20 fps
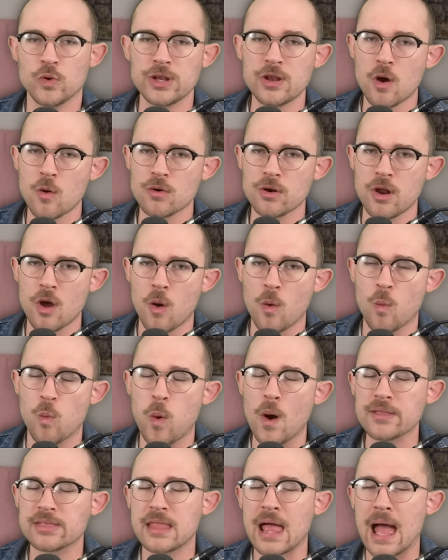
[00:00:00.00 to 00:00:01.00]
don't know
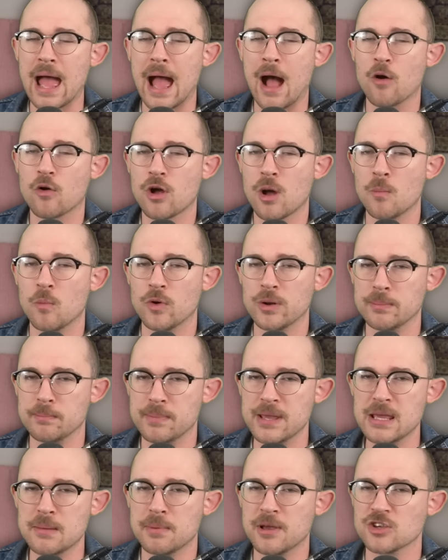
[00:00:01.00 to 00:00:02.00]
what that outcome would
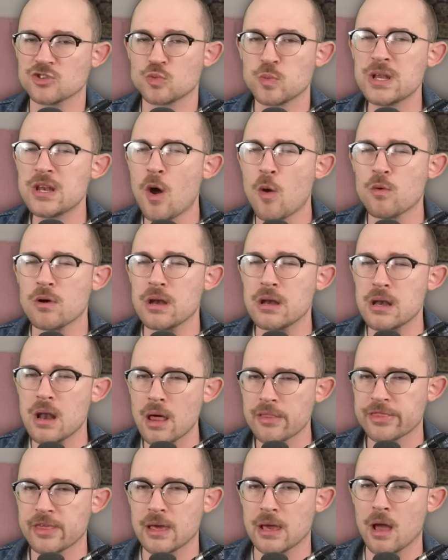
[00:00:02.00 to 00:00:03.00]
be because we know
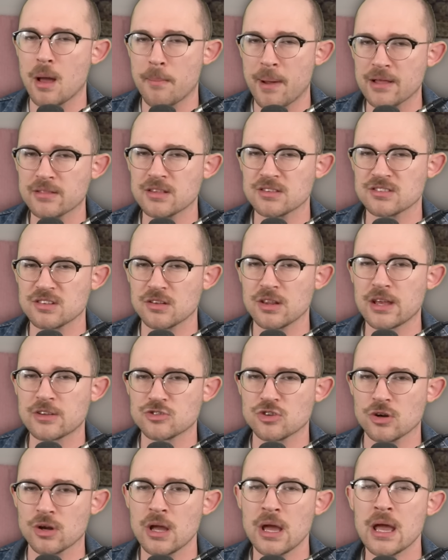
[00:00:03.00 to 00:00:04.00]
nothing about this
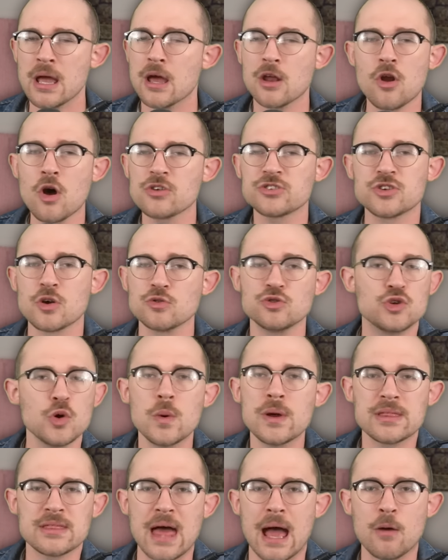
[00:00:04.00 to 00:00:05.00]
elixir. And also,
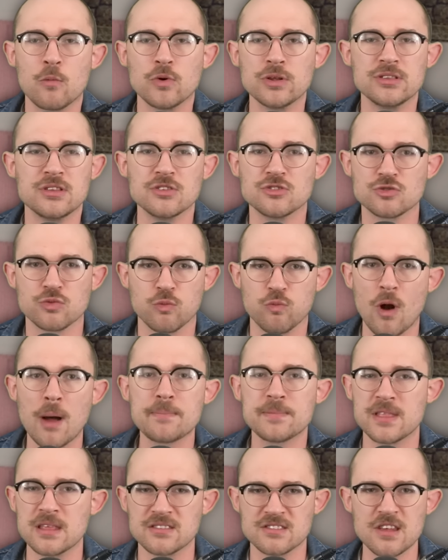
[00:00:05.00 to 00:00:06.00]
doing that would
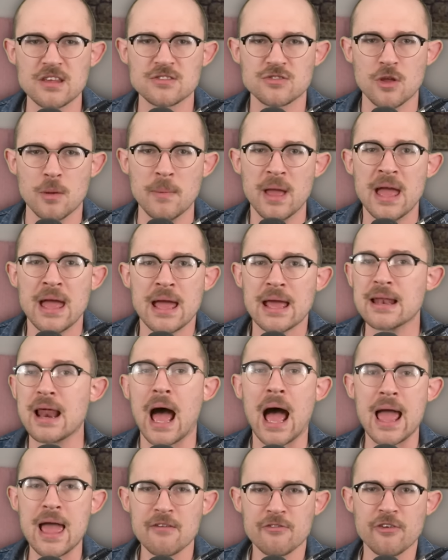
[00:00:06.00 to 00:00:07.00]
disrupt the system, and
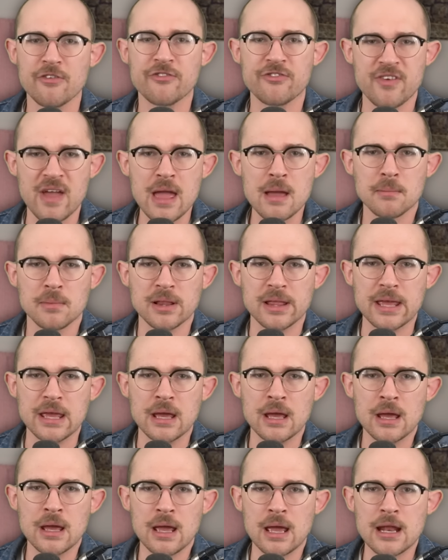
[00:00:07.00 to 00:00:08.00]
I have a family.
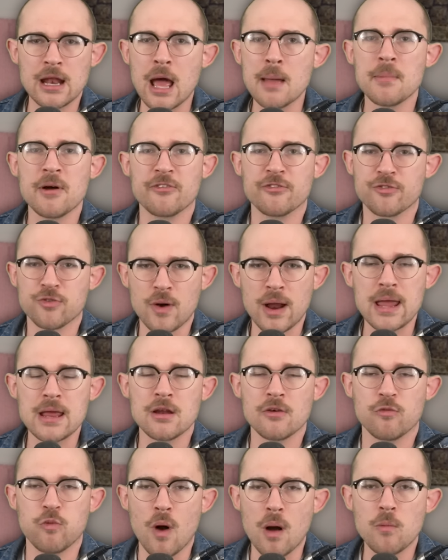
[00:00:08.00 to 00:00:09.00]
And I'm
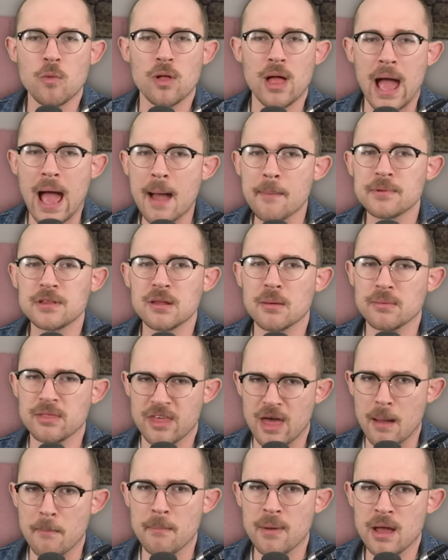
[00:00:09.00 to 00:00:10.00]
afraid of what will happen to
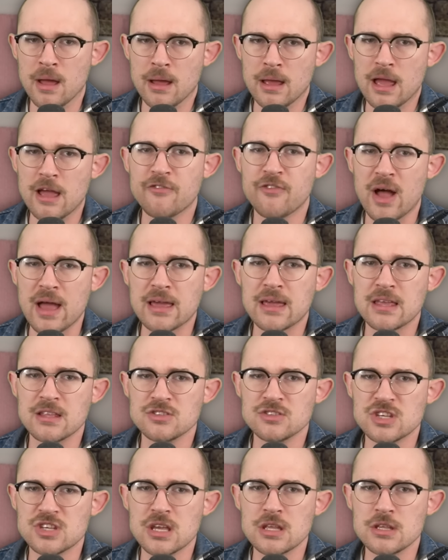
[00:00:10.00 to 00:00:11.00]
them if I
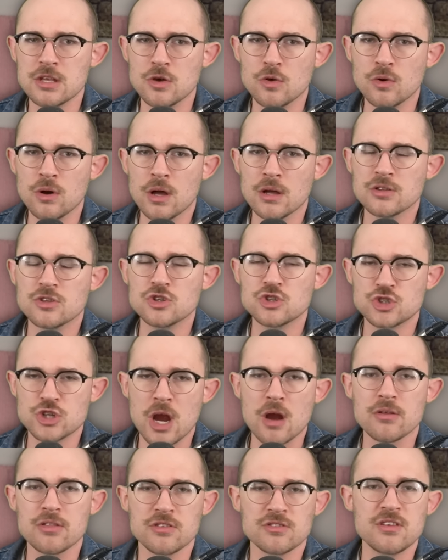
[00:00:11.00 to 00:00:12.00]
continue to
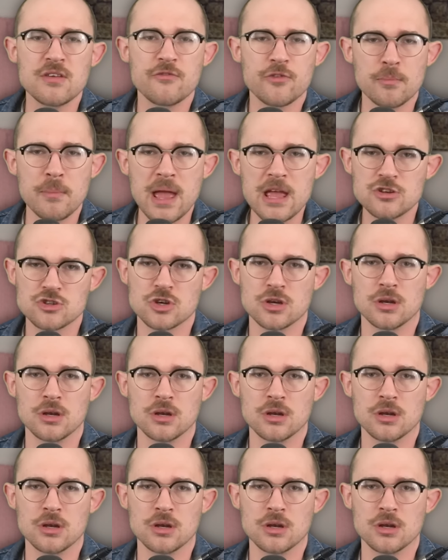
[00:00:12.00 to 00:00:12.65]
share this information.